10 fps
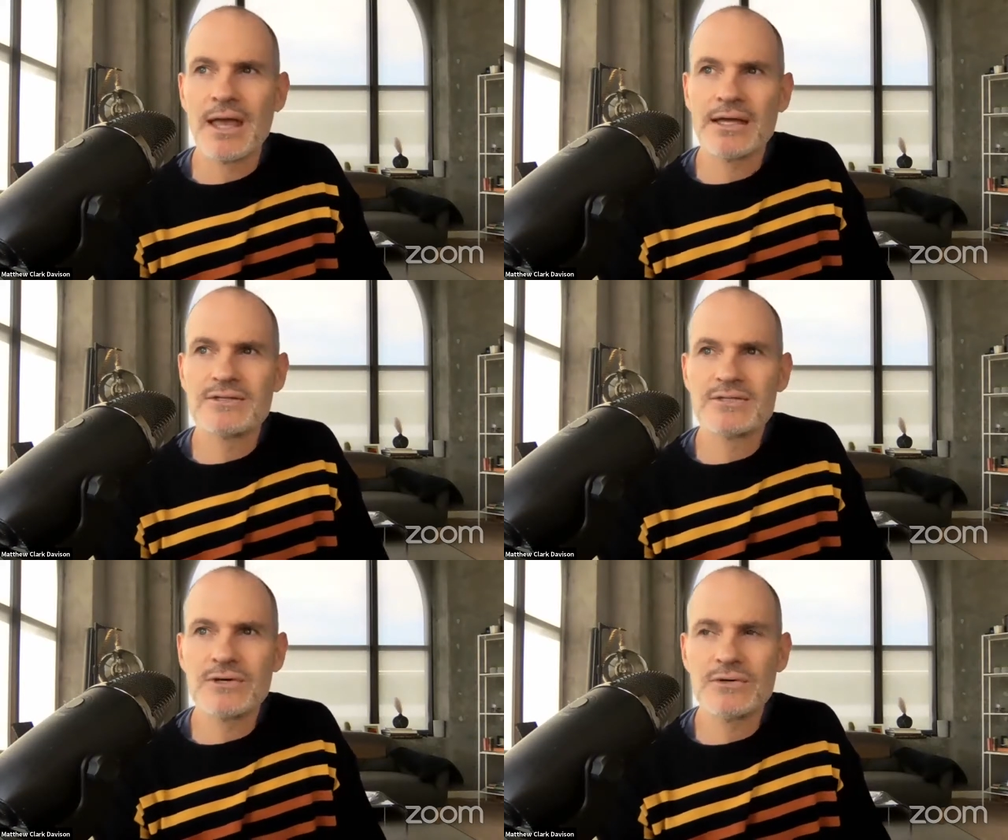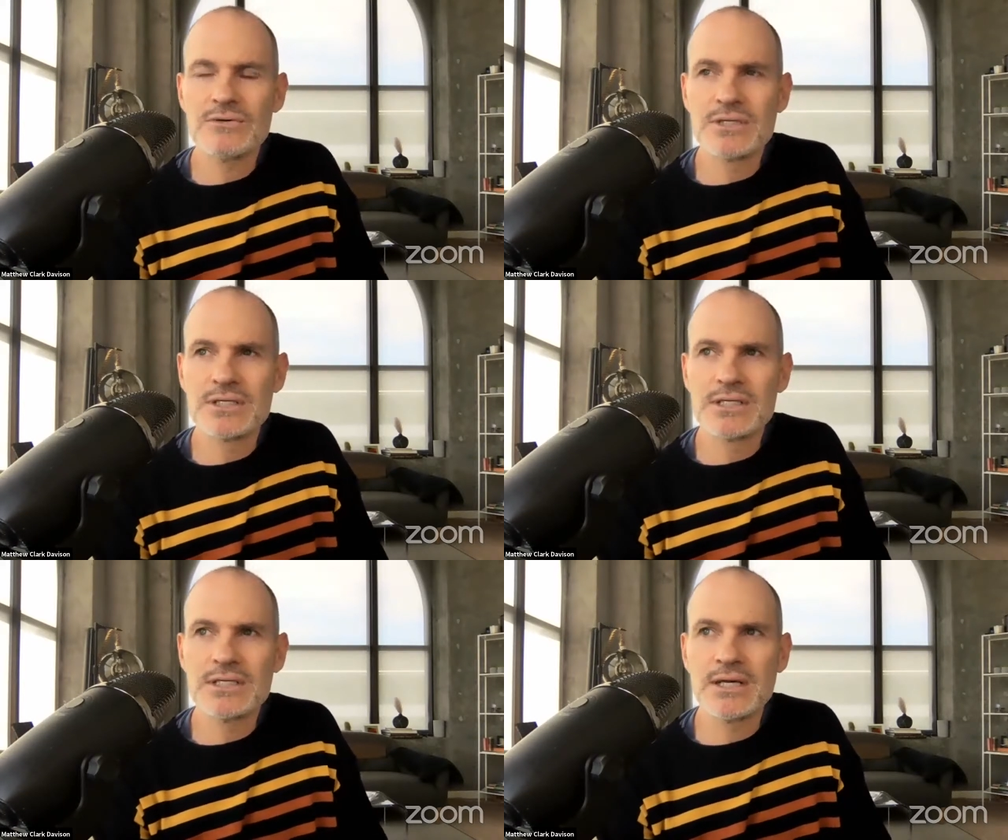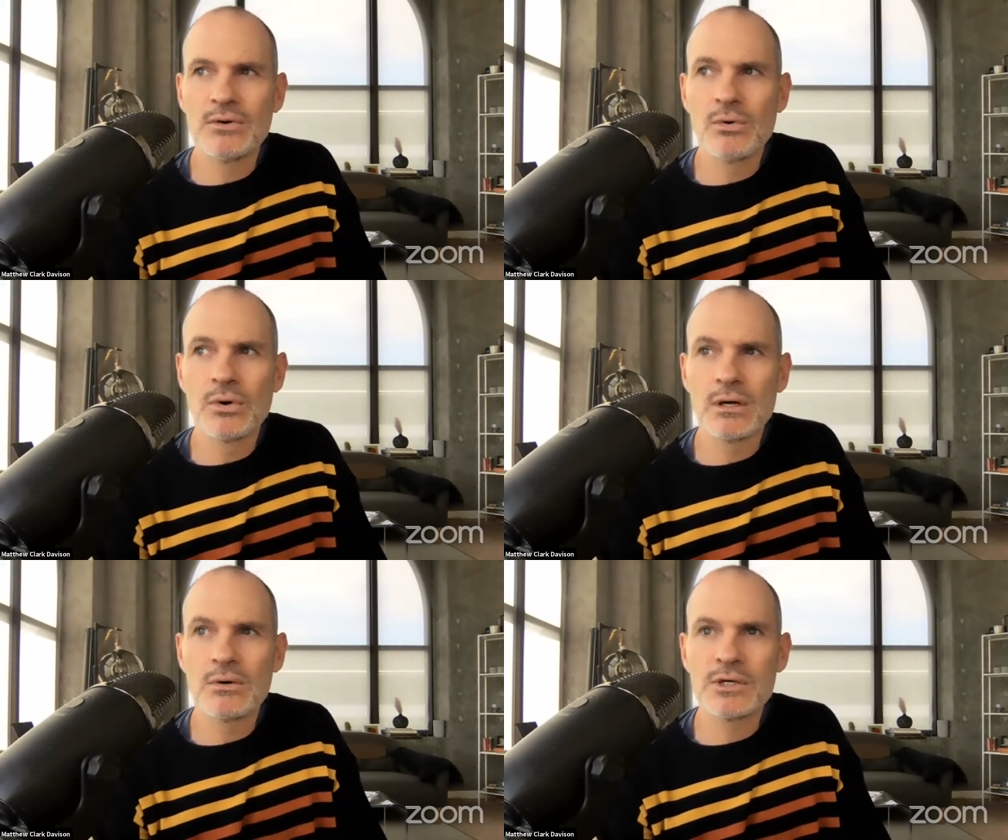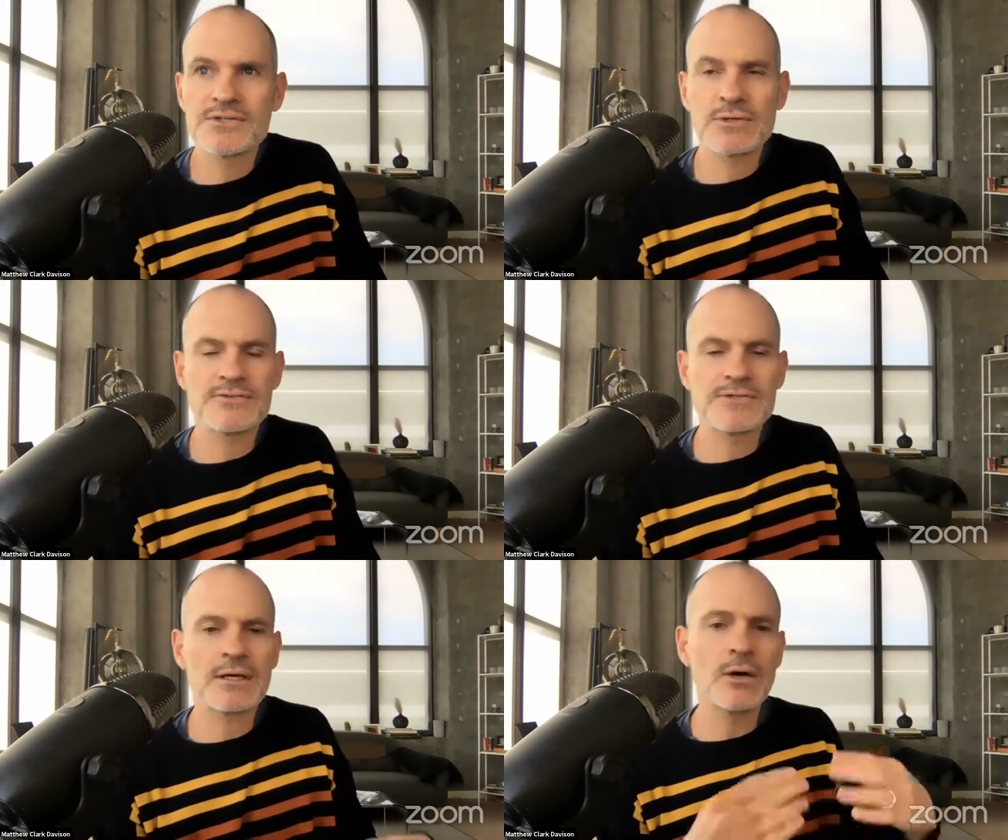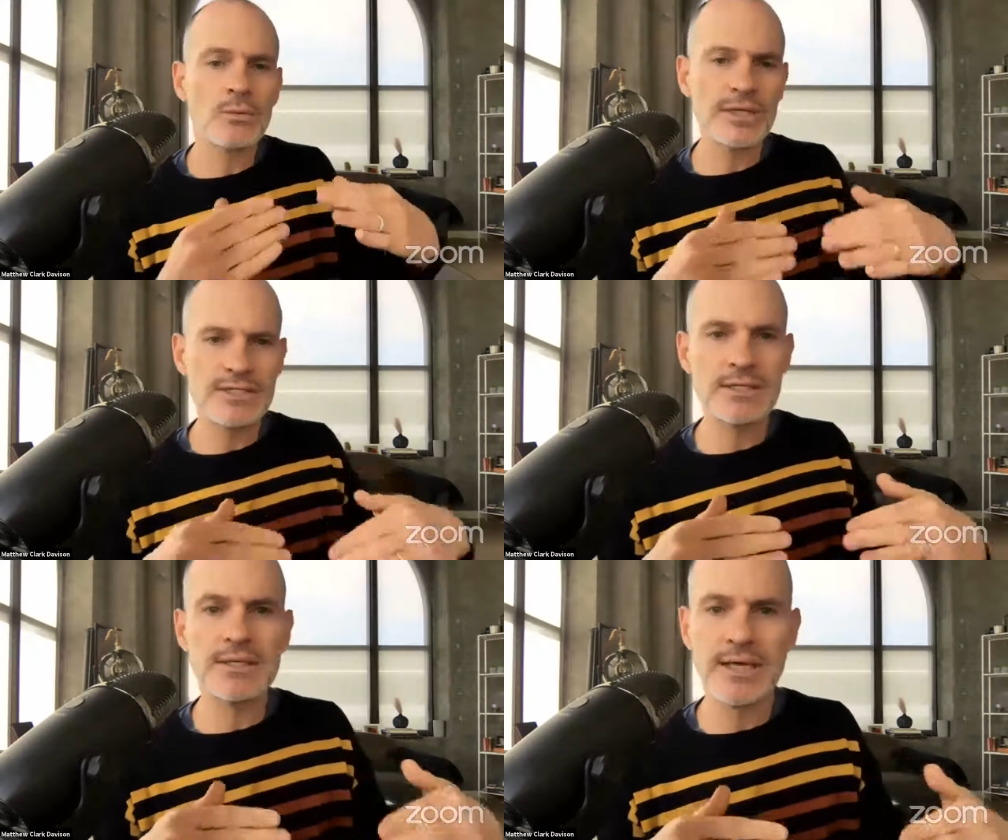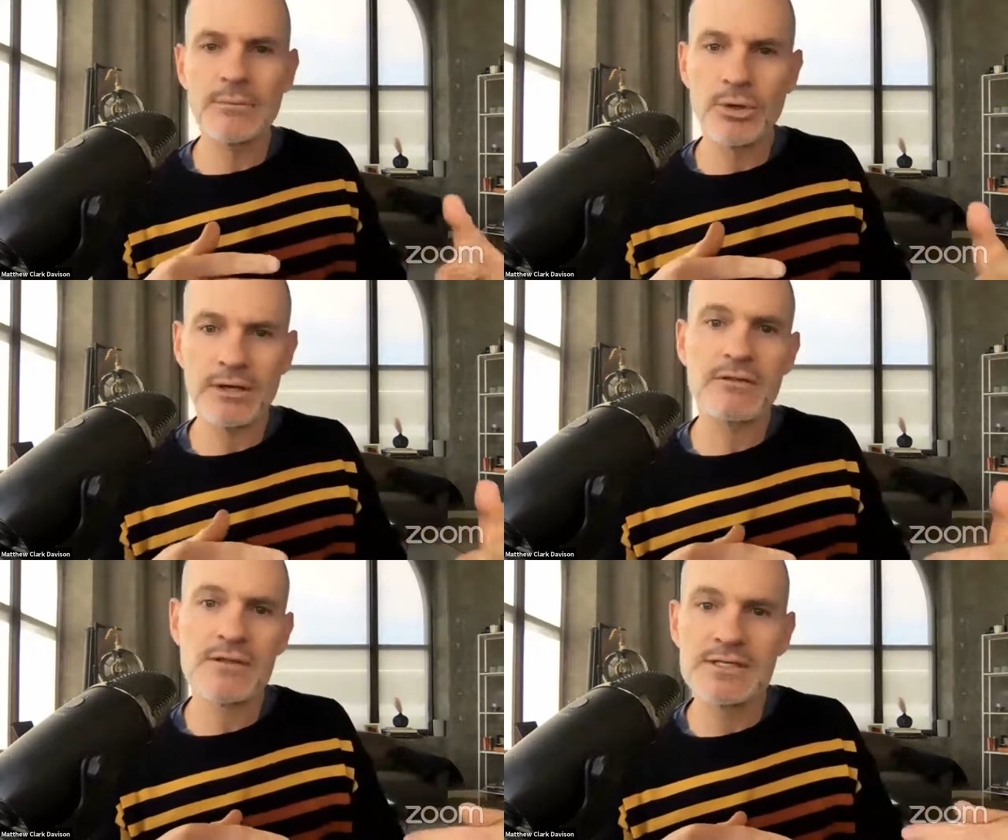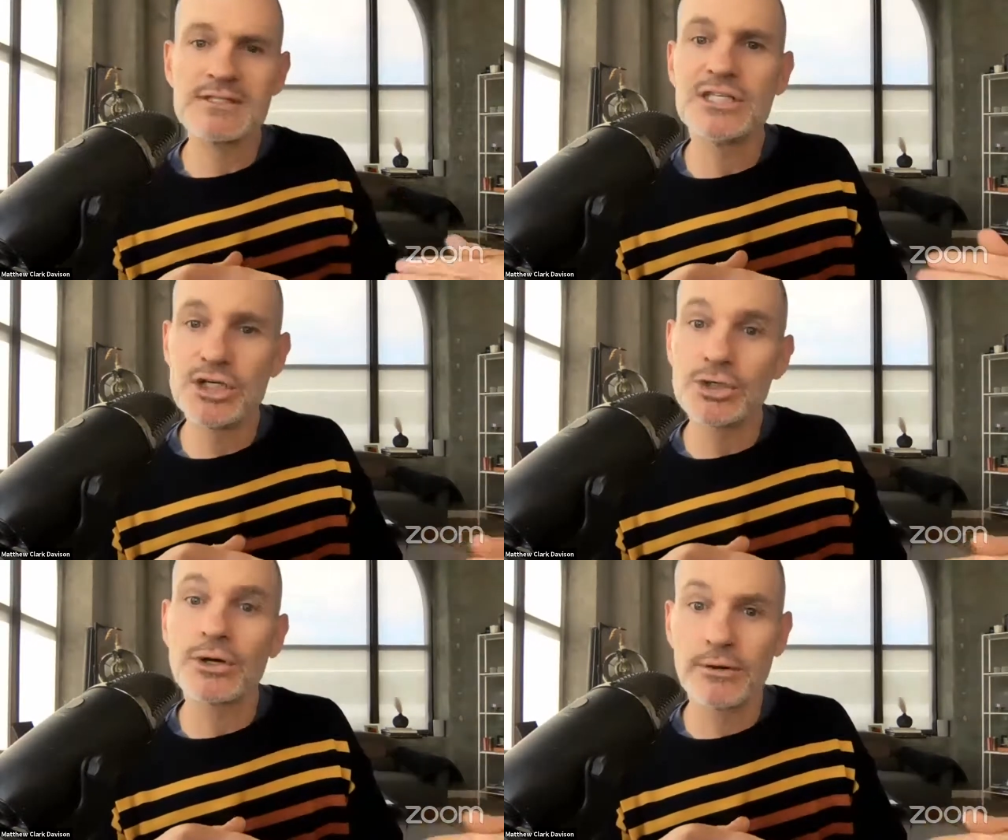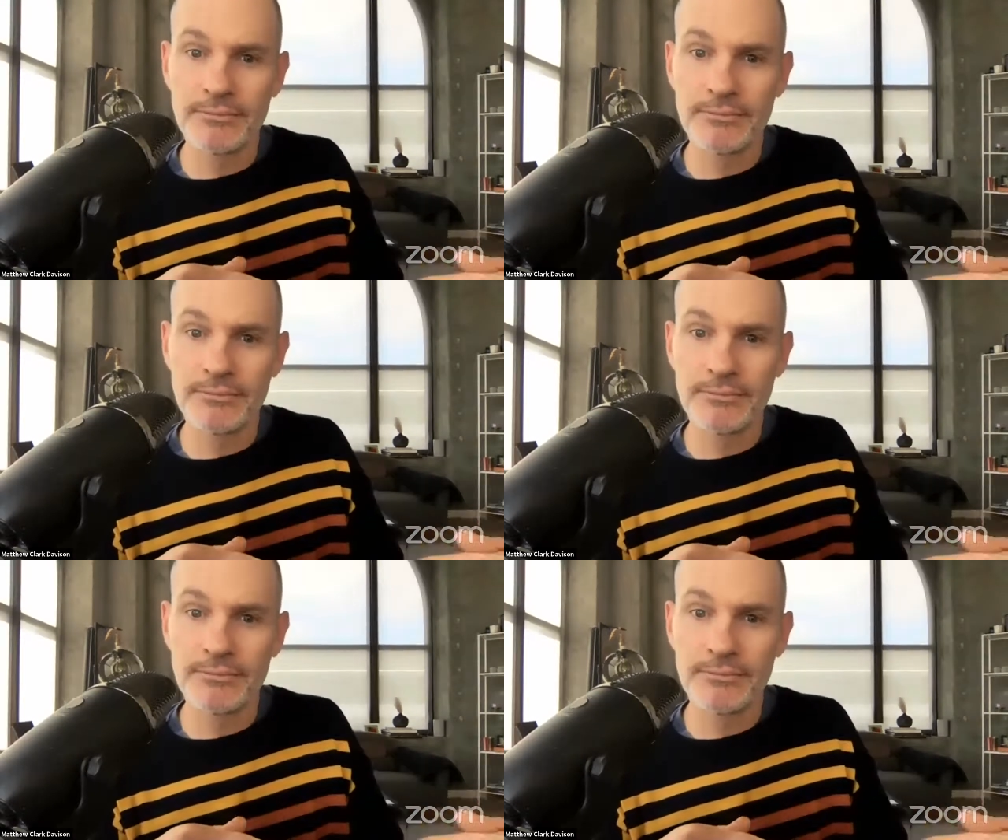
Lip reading: so, or sort of saying, oh, we did a gay book this year.